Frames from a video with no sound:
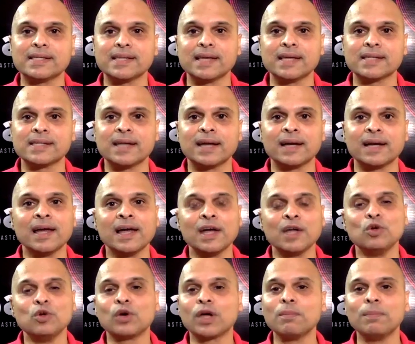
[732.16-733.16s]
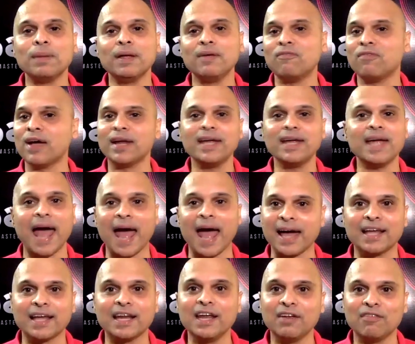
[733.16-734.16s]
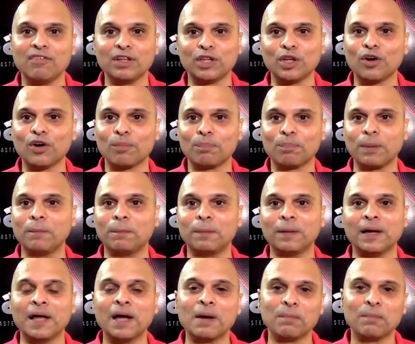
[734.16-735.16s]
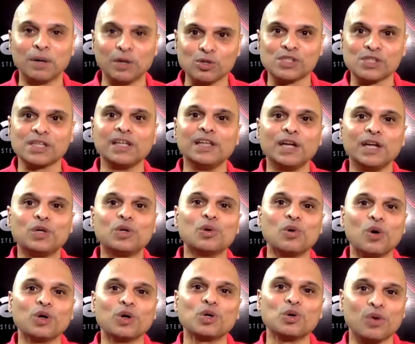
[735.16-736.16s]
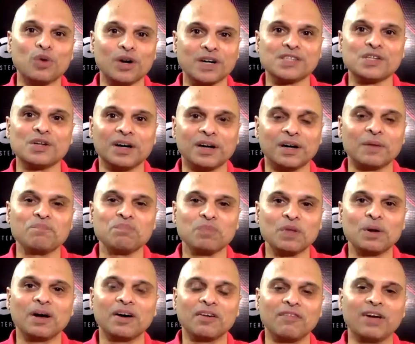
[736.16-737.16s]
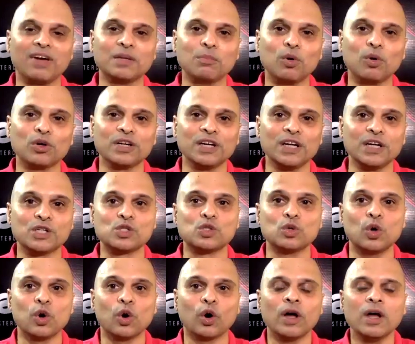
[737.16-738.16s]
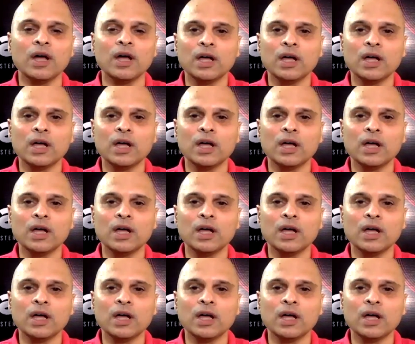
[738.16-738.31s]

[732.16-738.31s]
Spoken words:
says that you can be very angry with your people, but you still need to go towards where the boat needs to go.